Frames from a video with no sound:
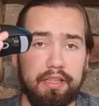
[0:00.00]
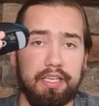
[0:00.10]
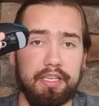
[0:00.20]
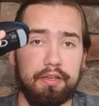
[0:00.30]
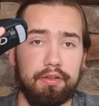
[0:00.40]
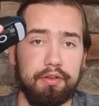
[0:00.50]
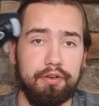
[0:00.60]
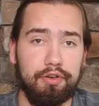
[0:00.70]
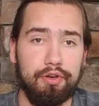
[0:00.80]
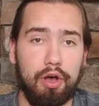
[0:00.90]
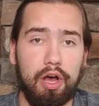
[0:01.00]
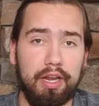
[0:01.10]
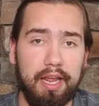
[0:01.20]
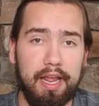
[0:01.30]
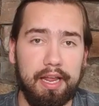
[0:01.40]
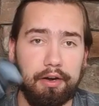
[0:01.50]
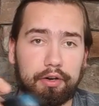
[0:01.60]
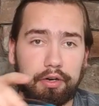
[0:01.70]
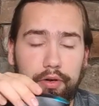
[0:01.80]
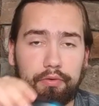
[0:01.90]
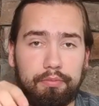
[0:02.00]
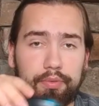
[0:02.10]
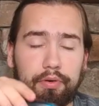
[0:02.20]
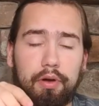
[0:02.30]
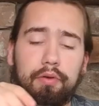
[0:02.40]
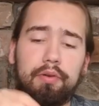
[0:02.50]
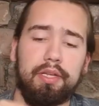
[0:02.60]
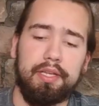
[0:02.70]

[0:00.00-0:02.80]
The non-air Kone Pro